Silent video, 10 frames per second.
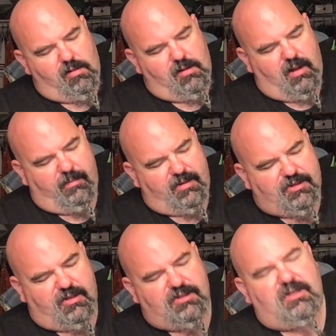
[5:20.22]
I'll bet you
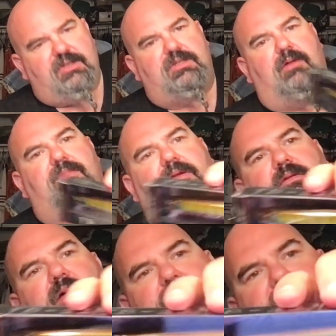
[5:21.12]
this does something.
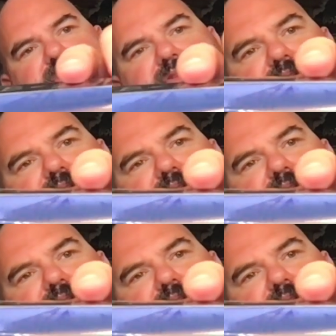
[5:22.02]
I'll bet you this is